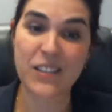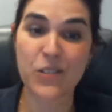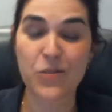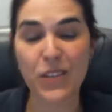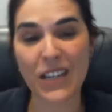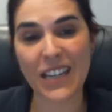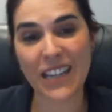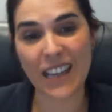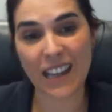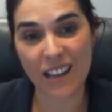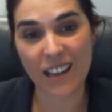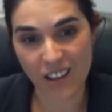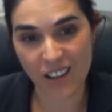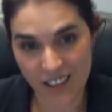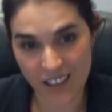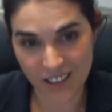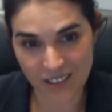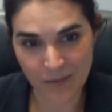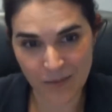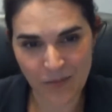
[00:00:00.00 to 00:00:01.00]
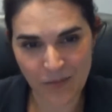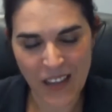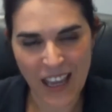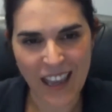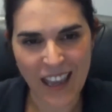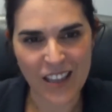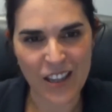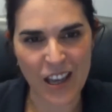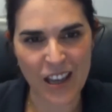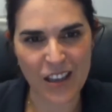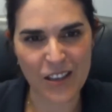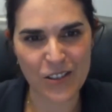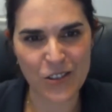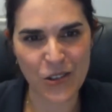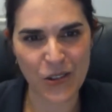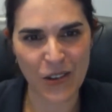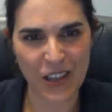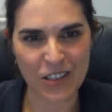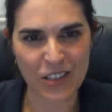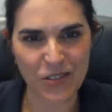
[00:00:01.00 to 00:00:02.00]
really an honor
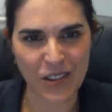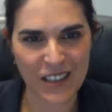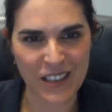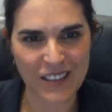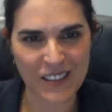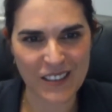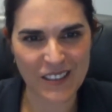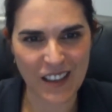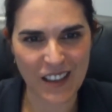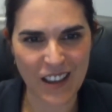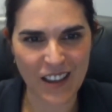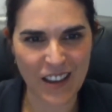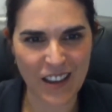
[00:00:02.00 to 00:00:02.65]
to address